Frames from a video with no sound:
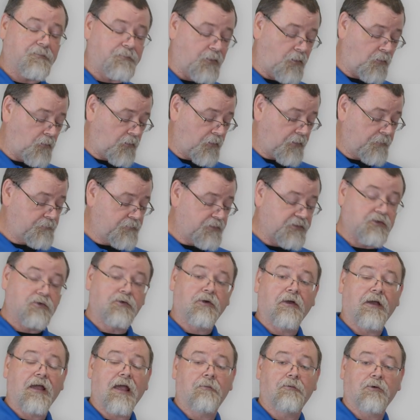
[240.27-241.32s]
the board but do
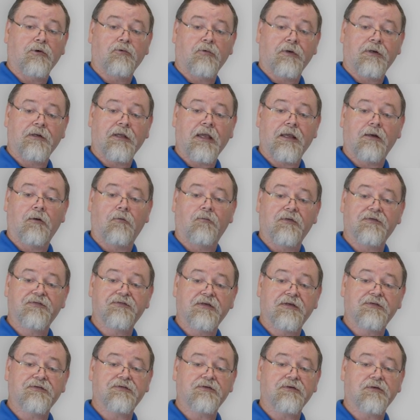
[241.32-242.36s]
not have a green light on the
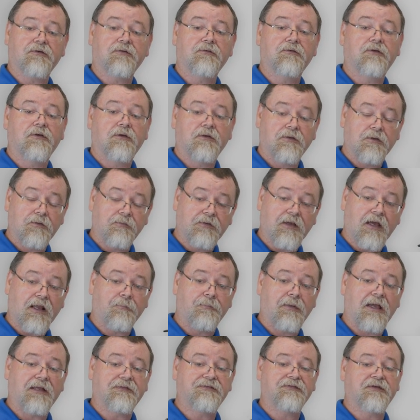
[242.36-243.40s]
sensor, you've got
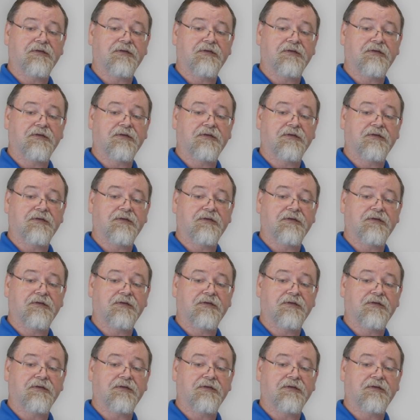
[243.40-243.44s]
a bad